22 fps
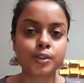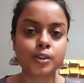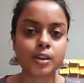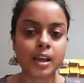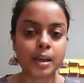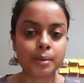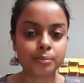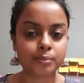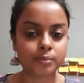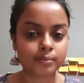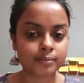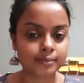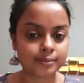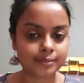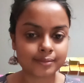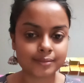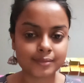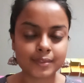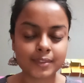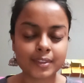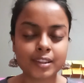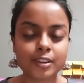I'm
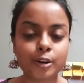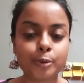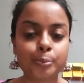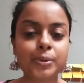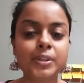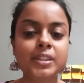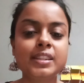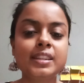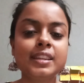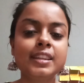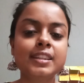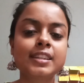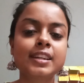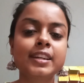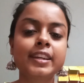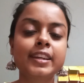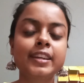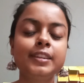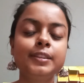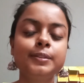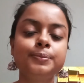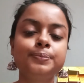repeating it
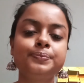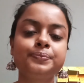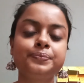again.